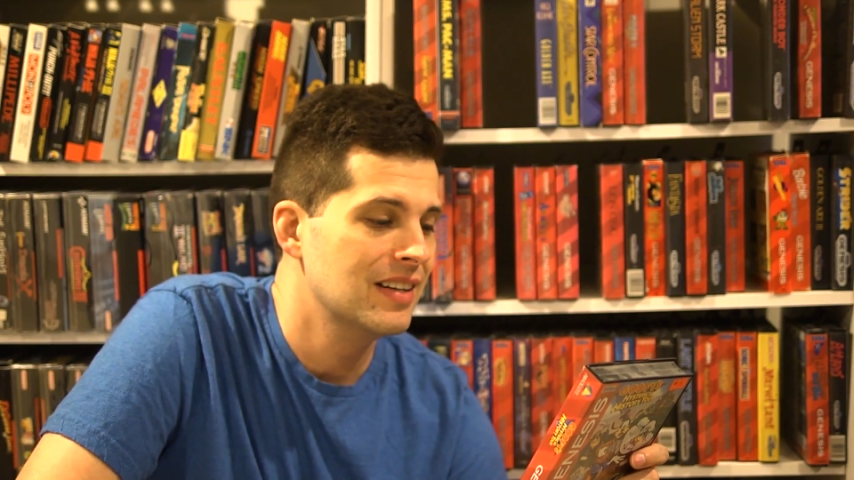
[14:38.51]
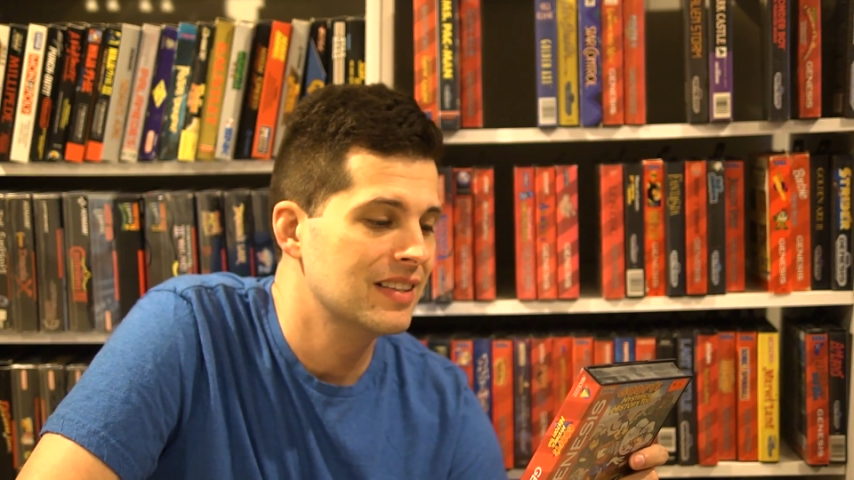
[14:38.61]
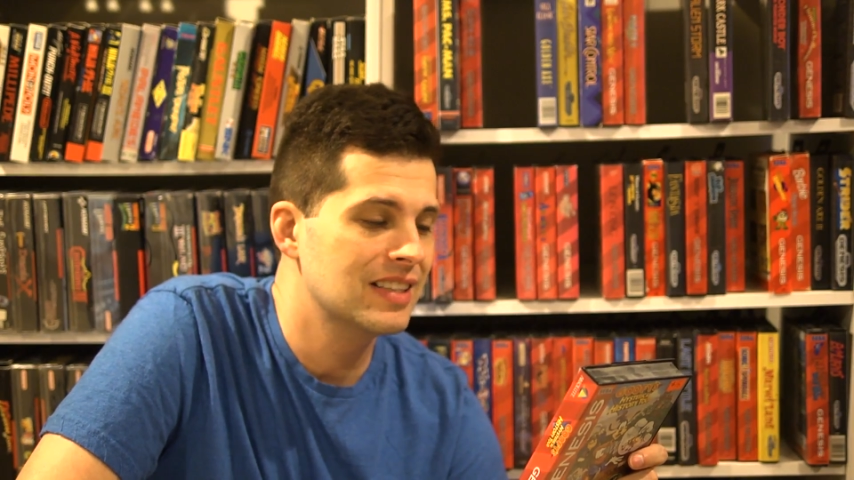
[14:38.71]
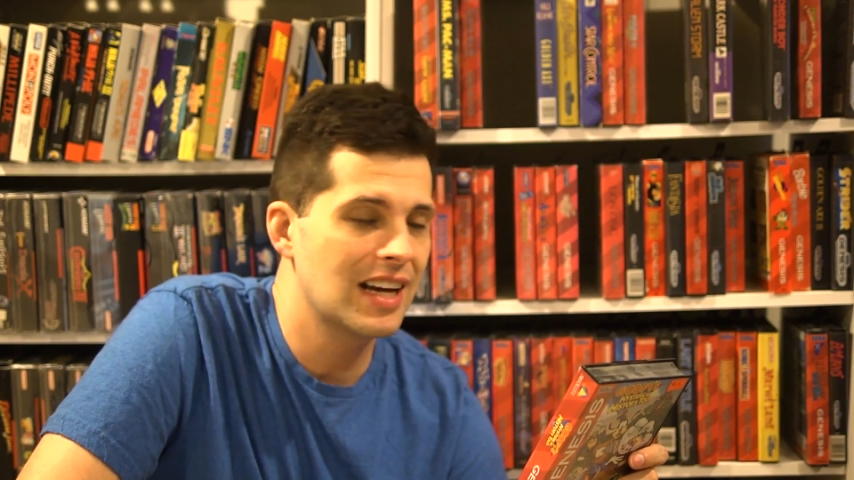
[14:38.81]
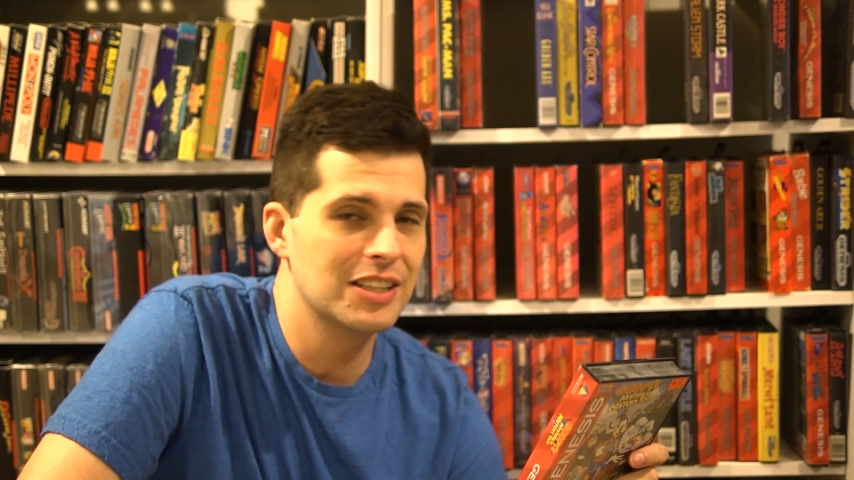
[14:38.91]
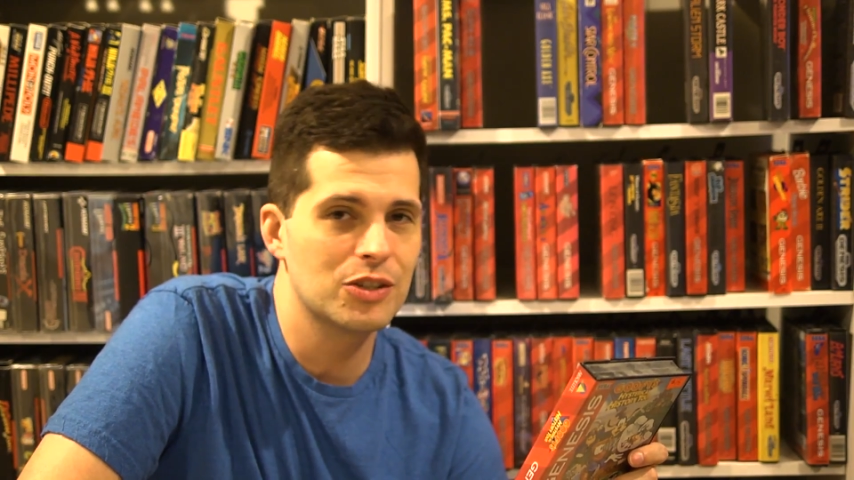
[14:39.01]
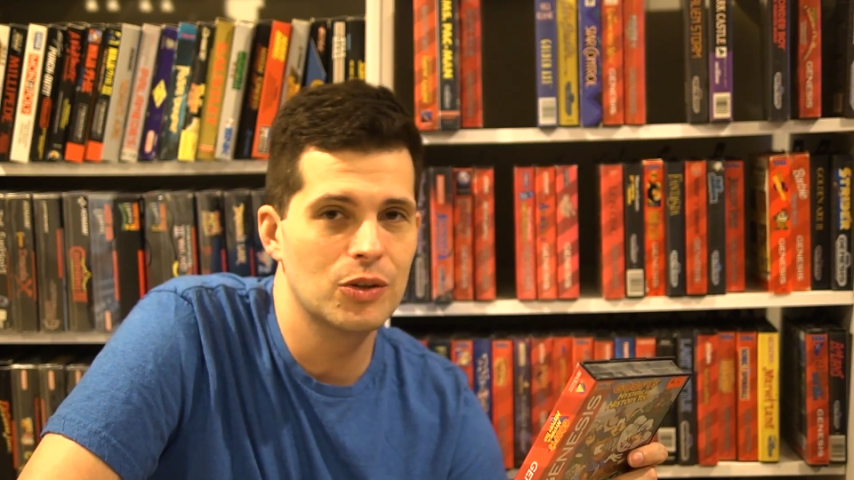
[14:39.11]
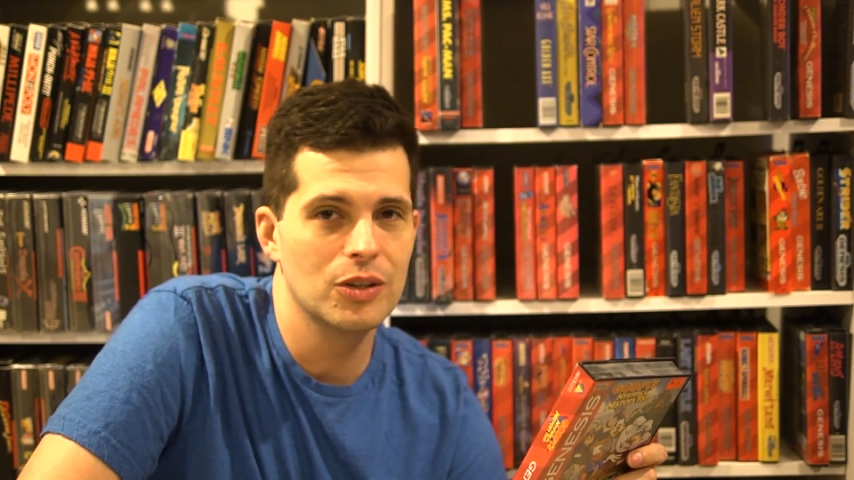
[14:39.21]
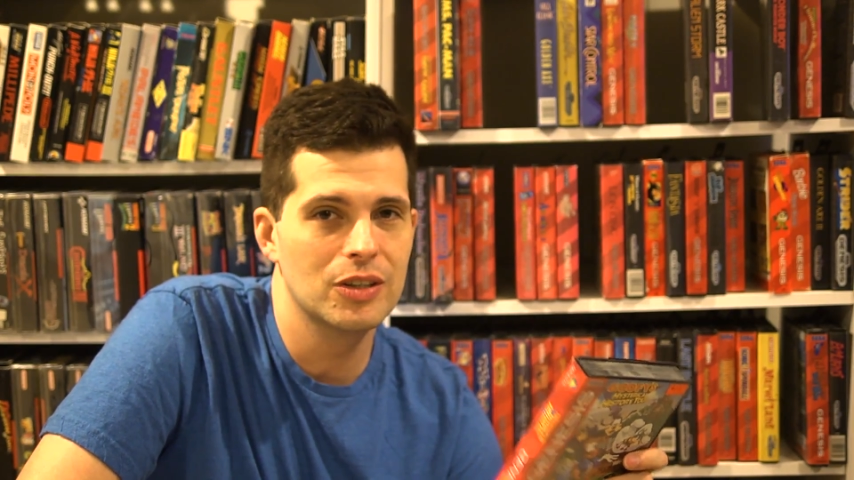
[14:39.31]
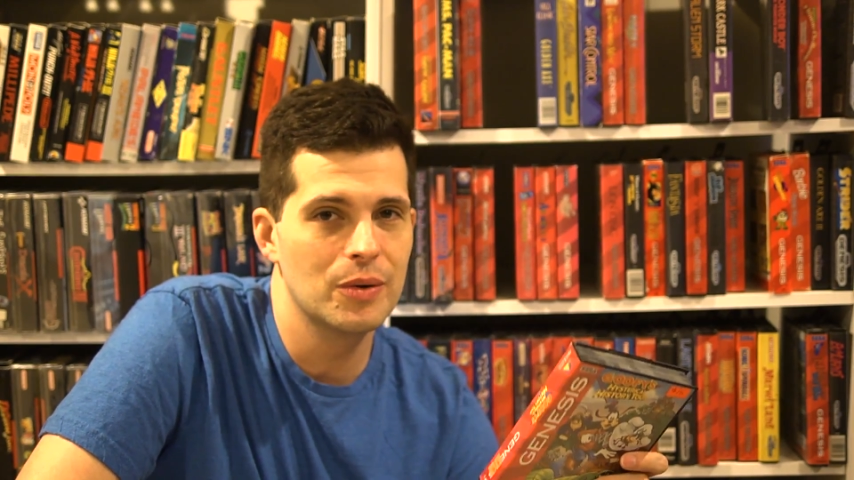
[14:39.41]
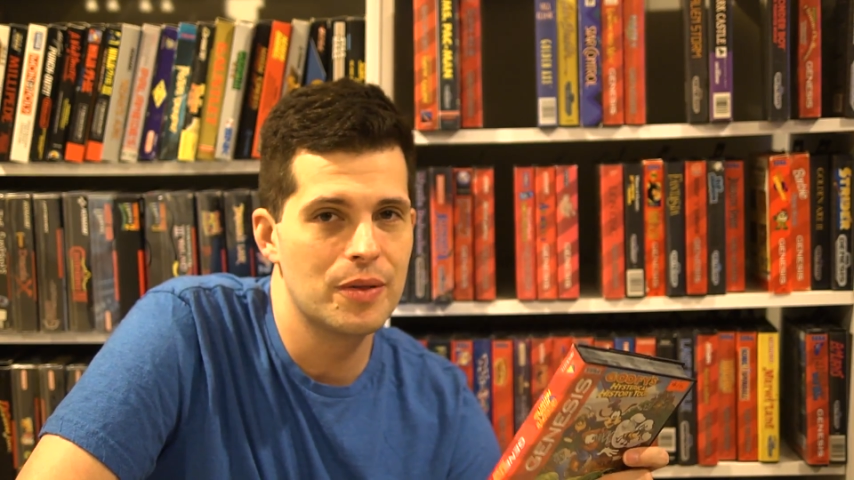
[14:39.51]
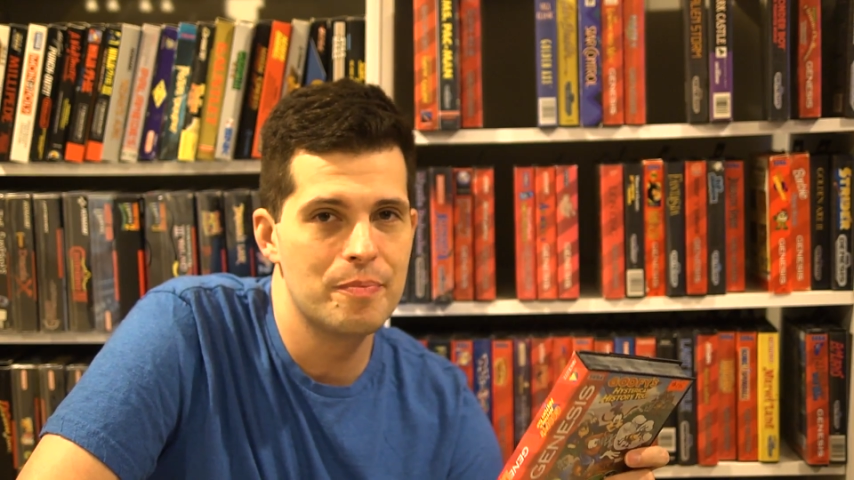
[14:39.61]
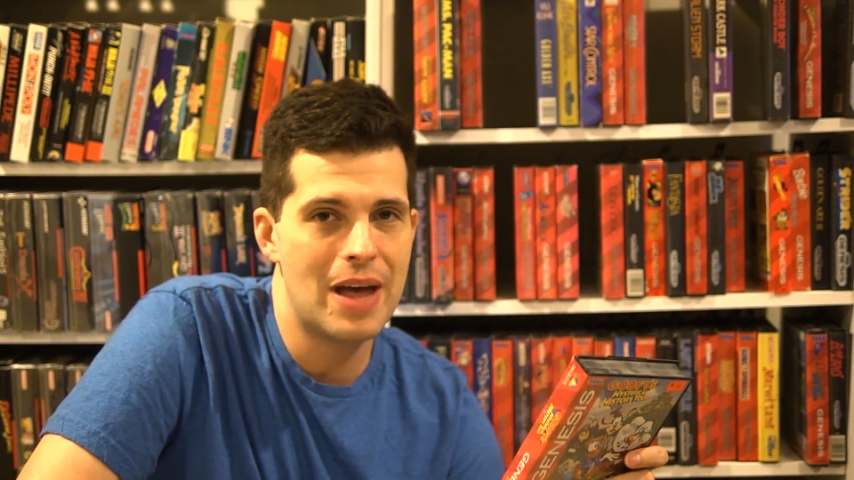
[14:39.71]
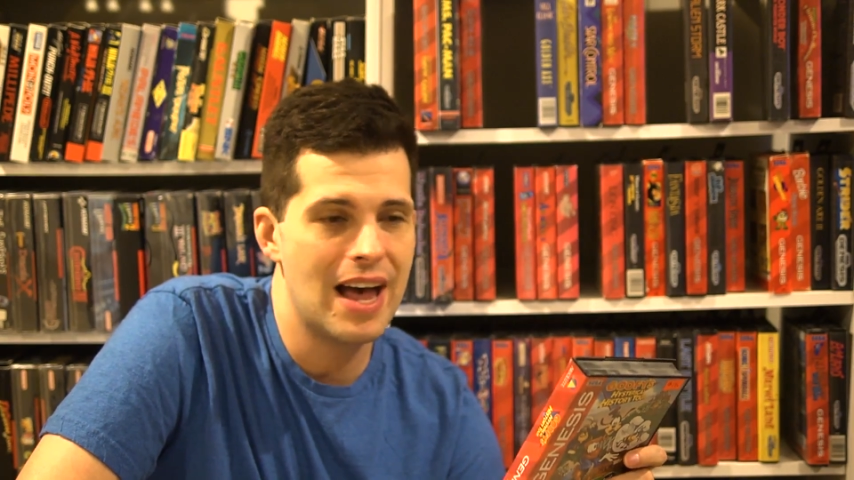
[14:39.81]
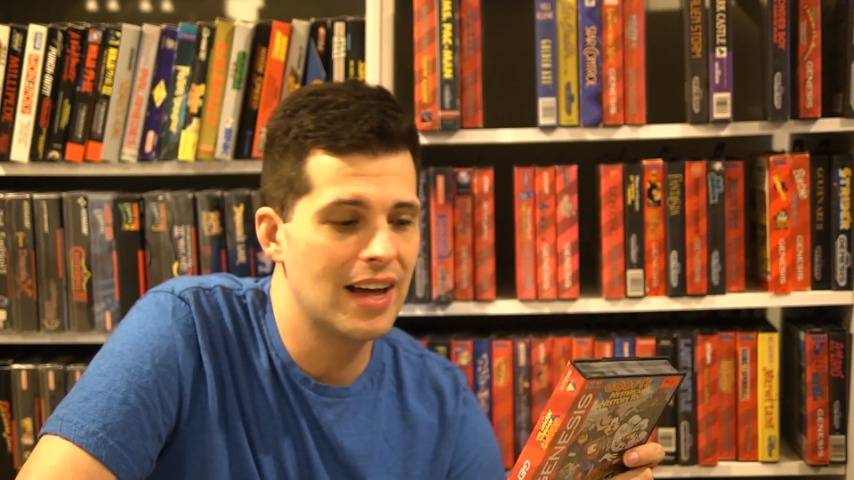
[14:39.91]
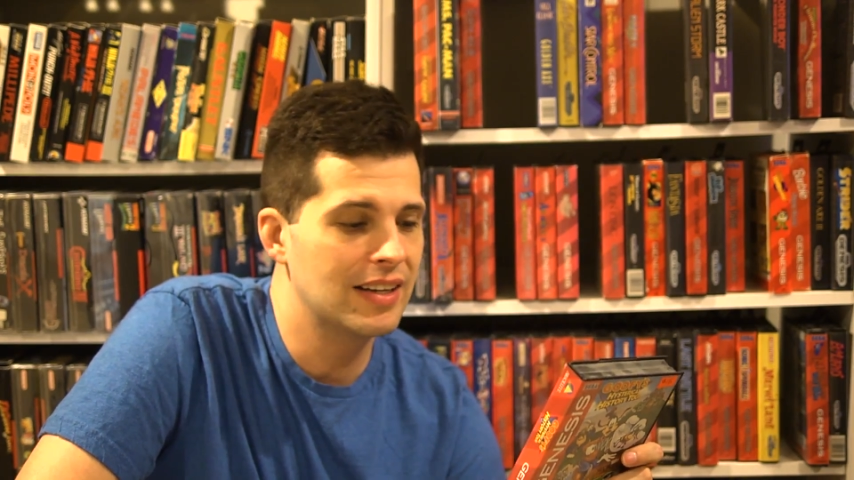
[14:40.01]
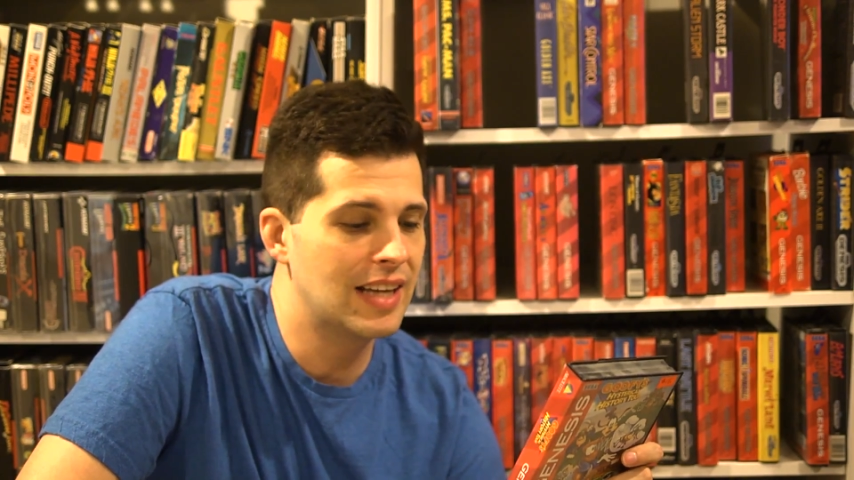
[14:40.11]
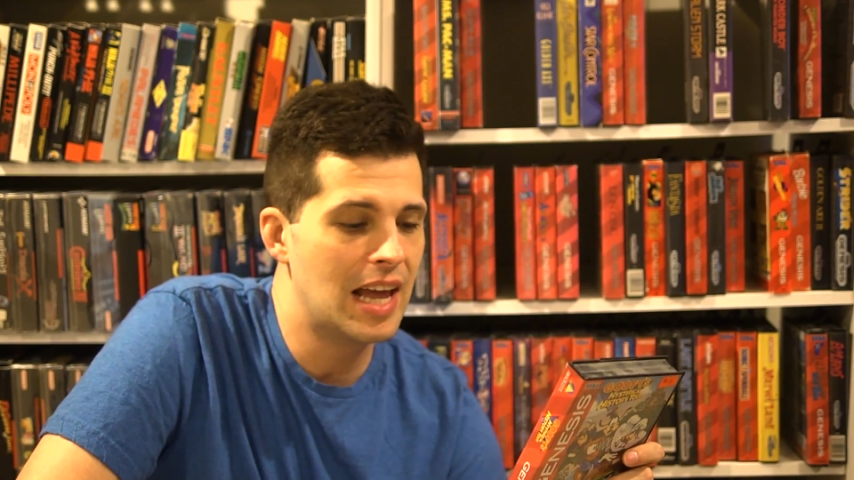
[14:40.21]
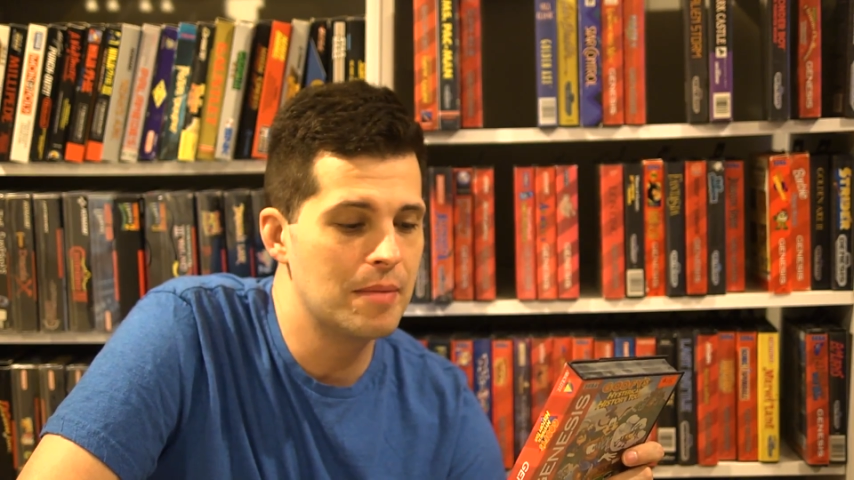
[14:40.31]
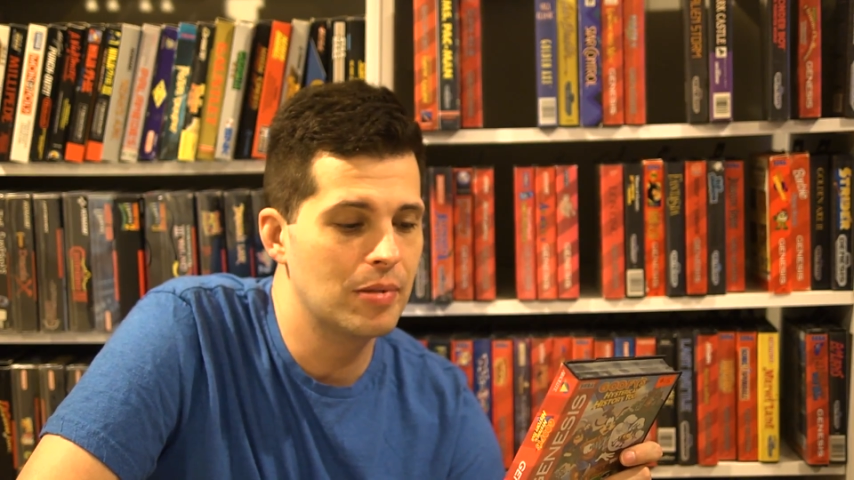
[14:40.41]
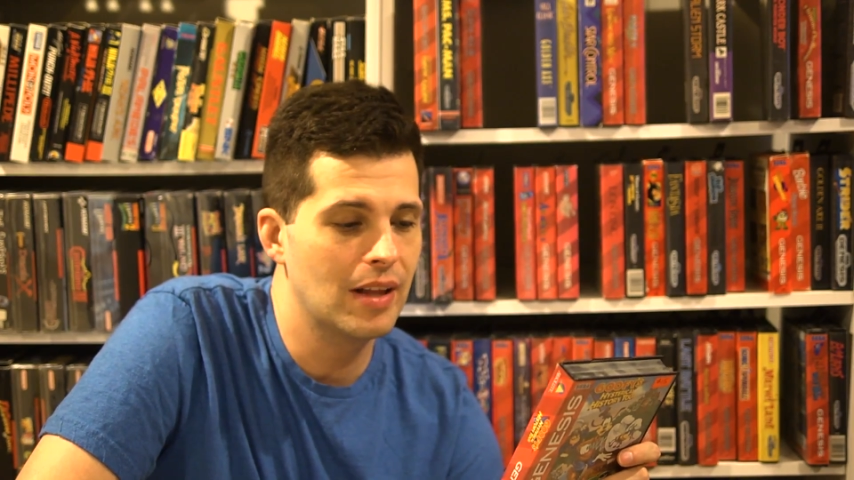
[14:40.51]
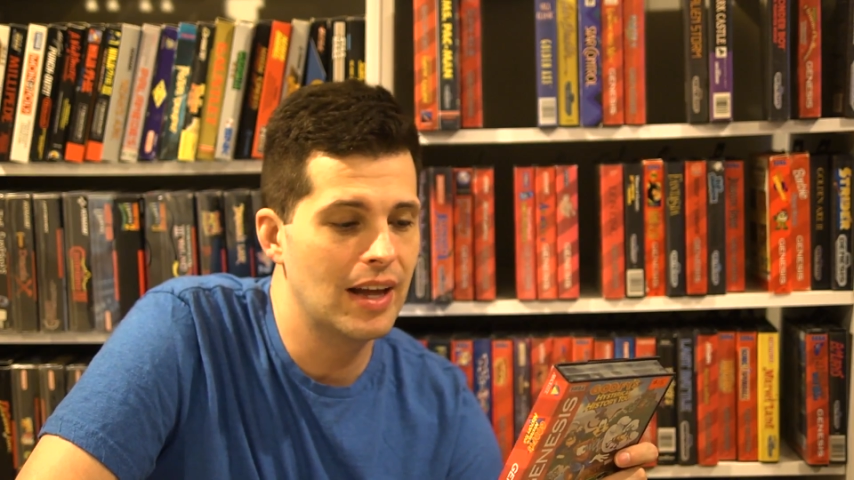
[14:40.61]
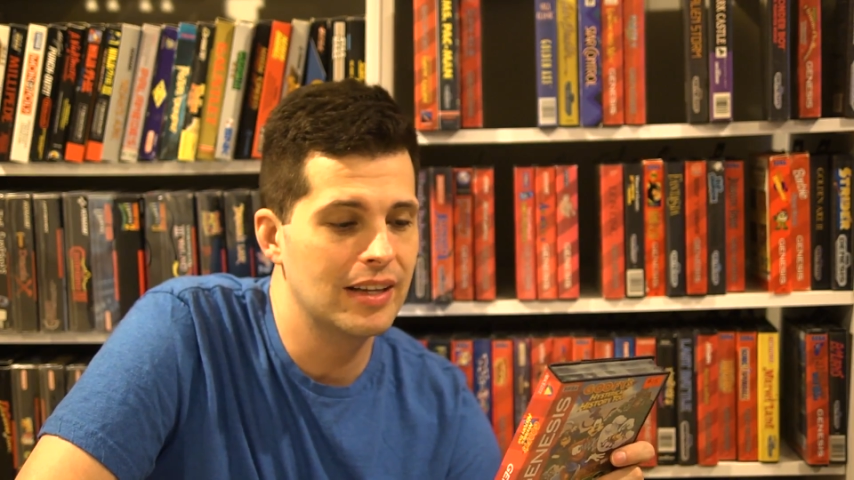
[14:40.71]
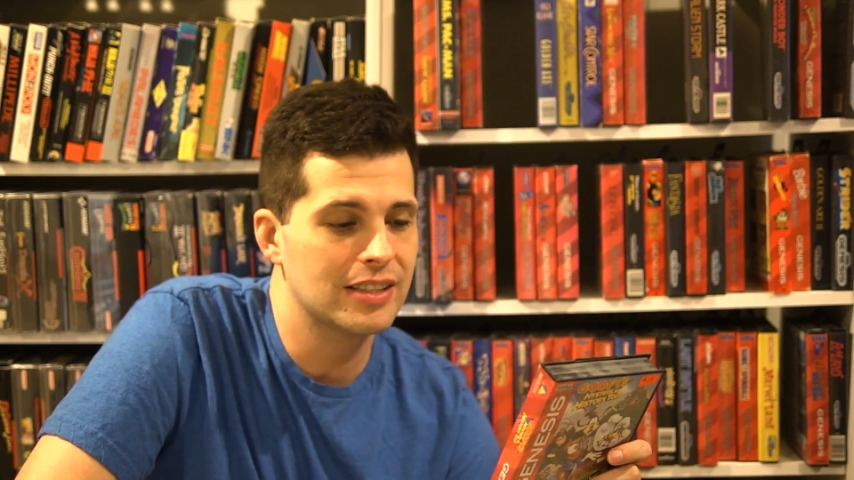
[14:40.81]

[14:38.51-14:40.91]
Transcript: side scroller with bad gameplay,